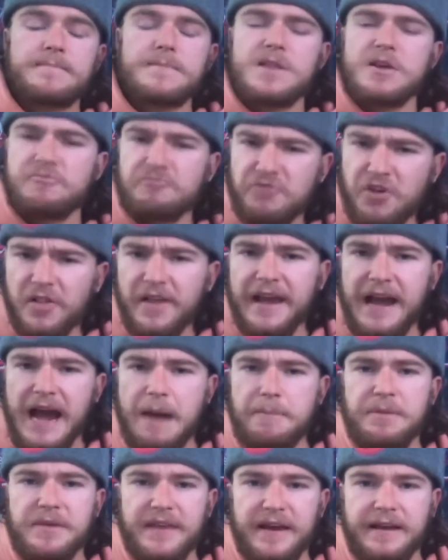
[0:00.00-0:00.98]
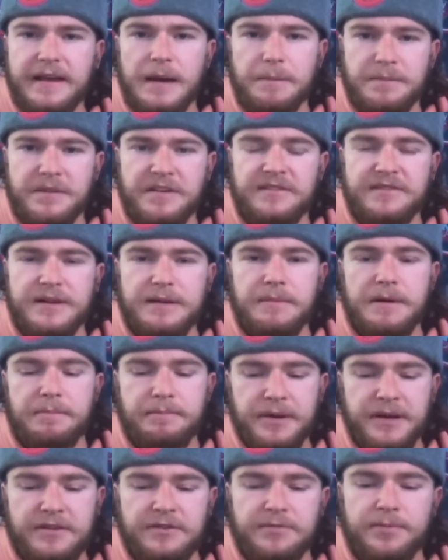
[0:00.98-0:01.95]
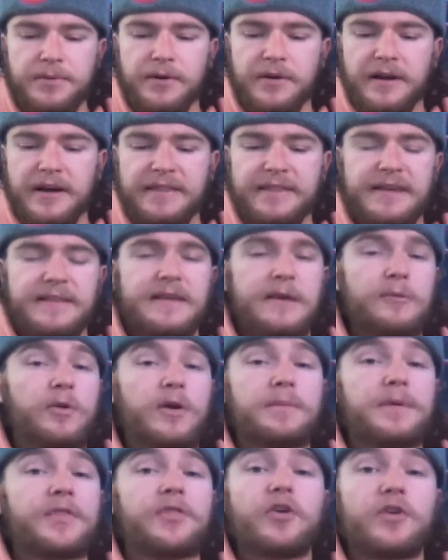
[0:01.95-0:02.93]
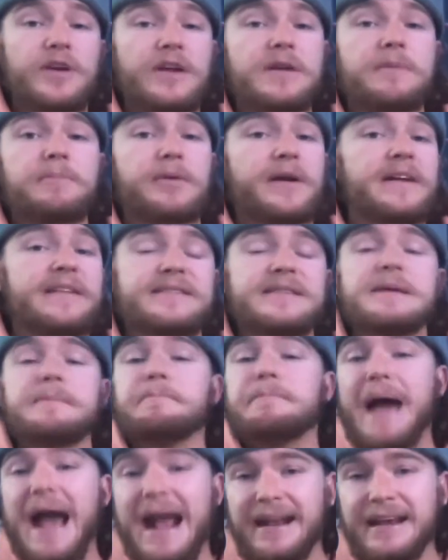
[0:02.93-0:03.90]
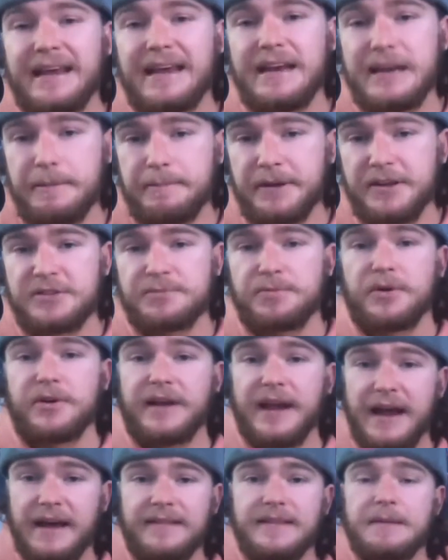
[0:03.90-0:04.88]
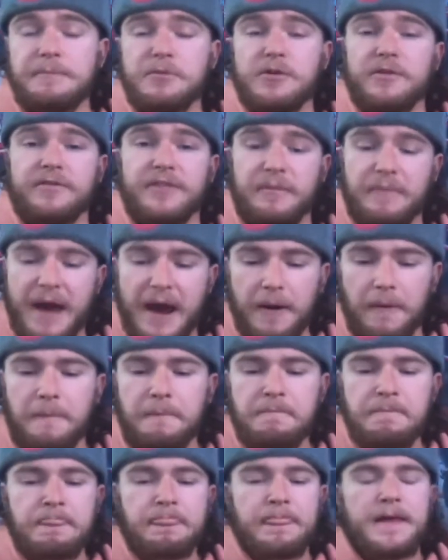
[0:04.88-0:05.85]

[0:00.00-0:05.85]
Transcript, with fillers: really happy they kept this team in Pittsburgh. I think they would have been looking to bring a team back into Pittsburgh had they moved them out.